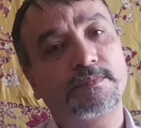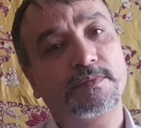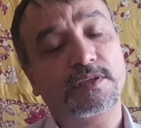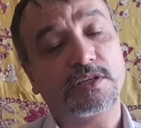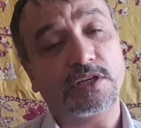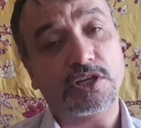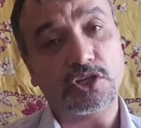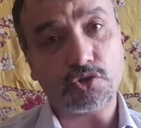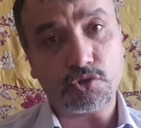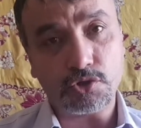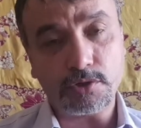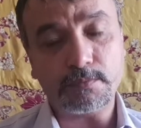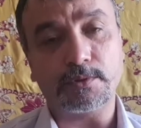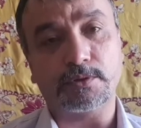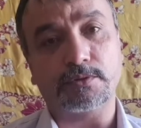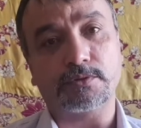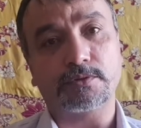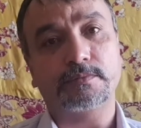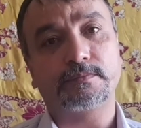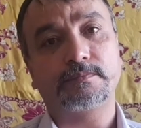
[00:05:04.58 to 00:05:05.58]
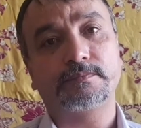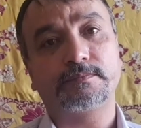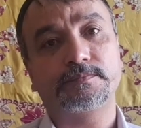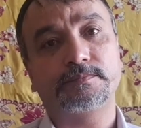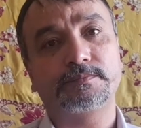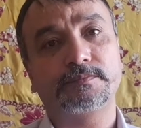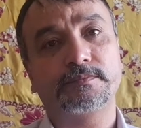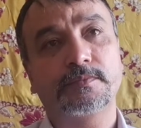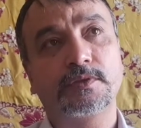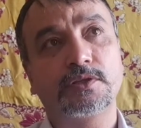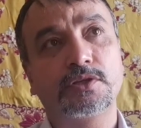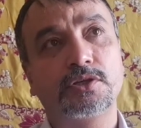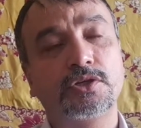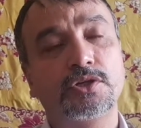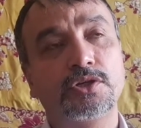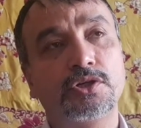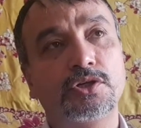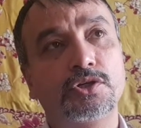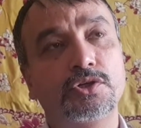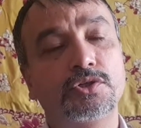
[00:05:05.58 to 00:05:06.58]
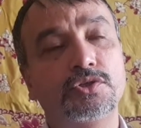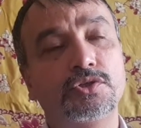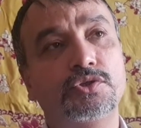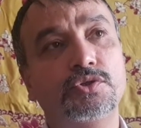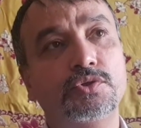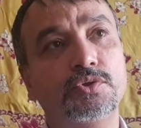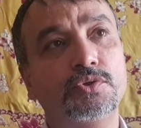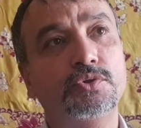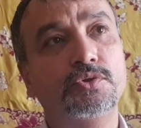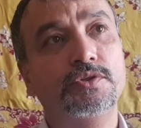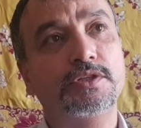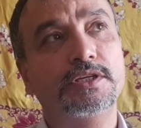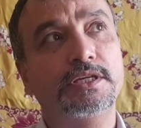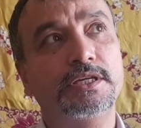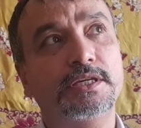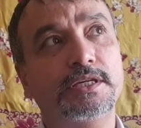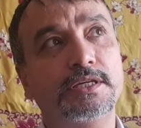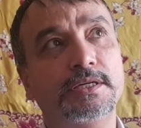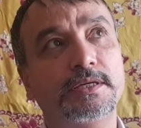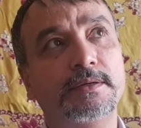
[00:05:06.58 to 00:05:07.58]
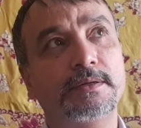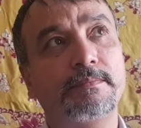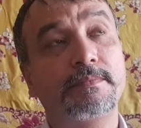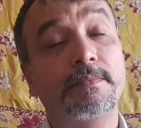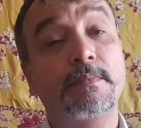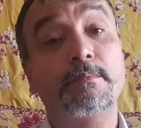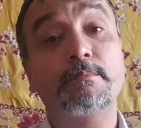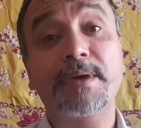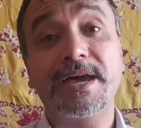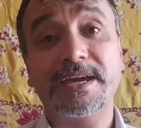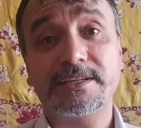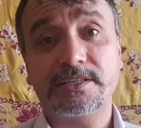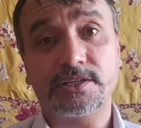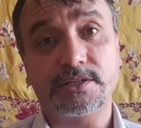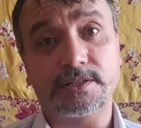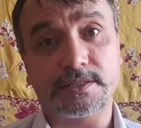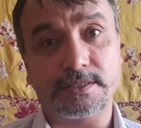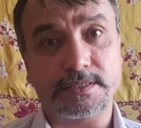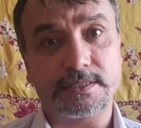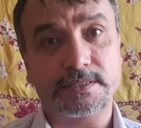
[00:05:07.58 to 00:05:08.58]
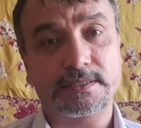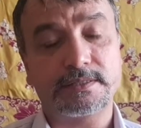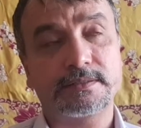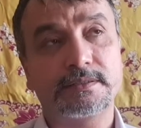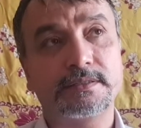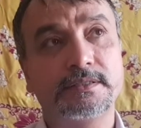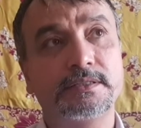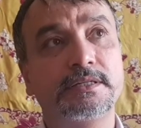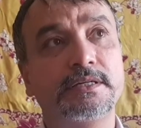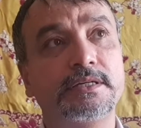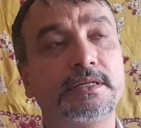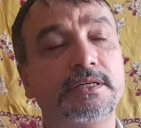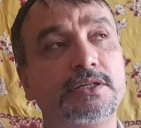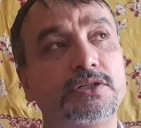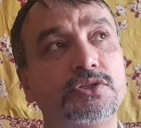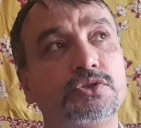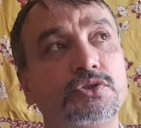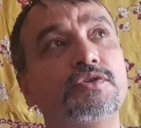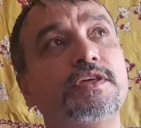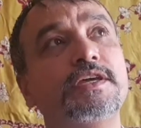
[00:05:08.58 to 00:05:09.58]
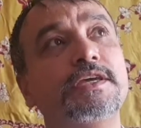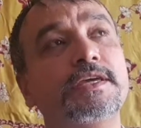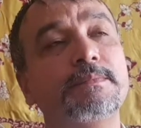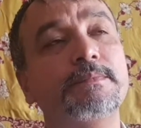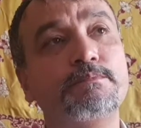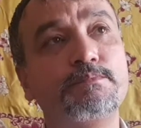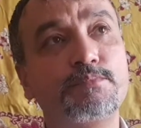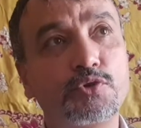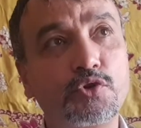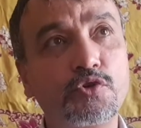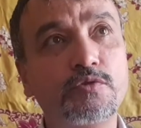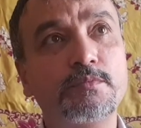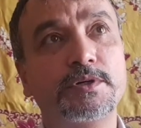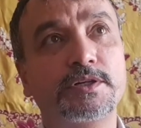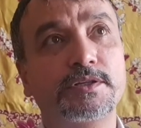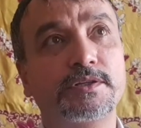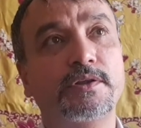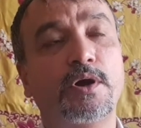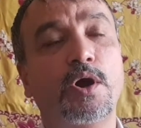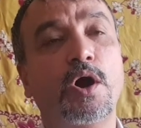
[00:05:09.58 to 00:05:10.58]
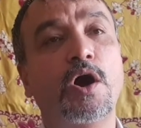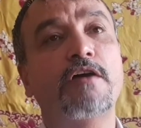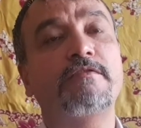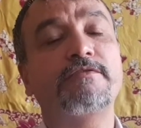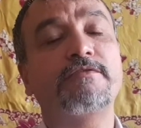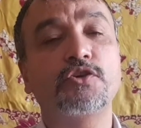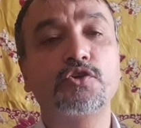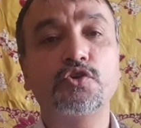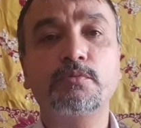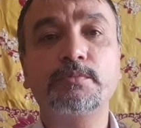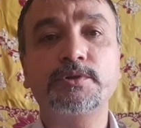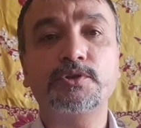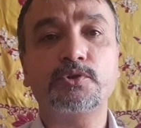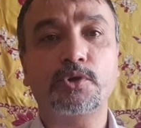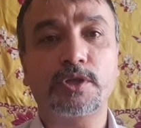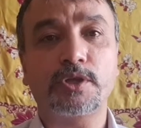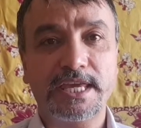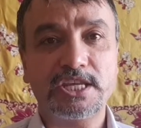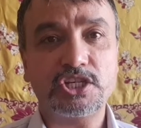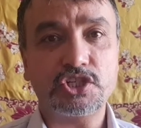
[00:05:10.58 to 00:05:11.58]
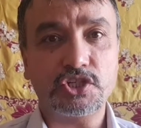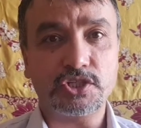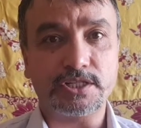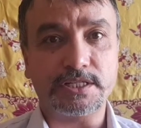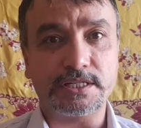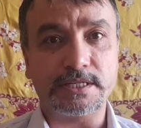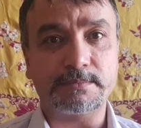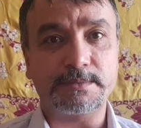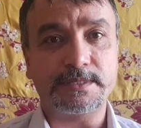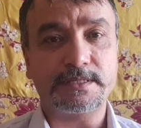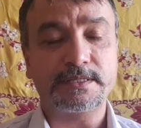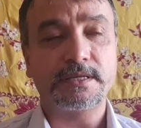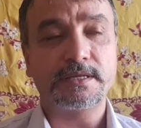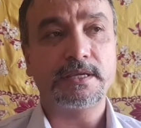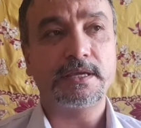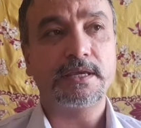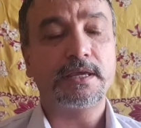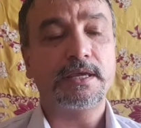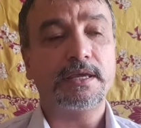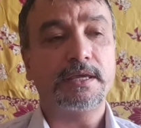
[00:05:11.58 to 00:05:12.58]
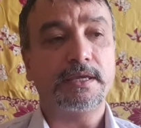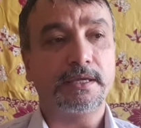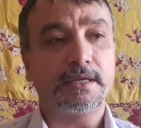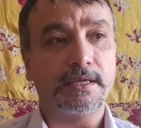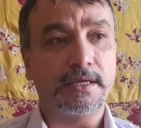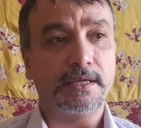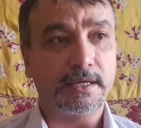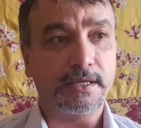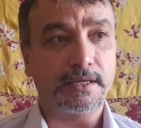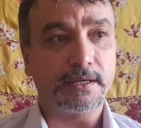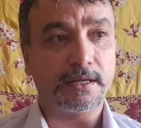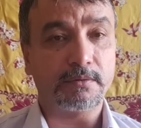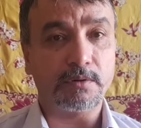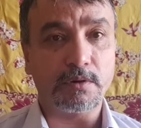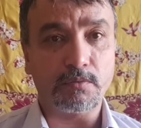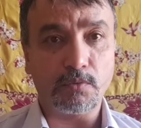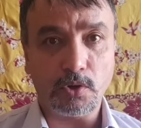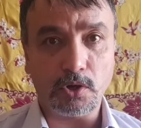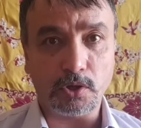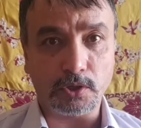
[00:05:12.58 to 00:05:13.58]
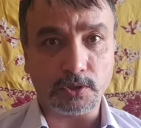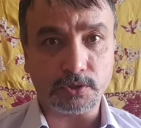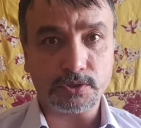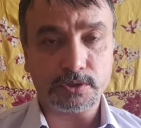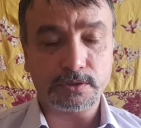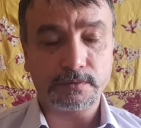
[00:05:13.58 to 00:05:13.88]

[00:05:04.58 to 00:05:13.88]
contribute to the betterness, to the improvement of human relationships in our world,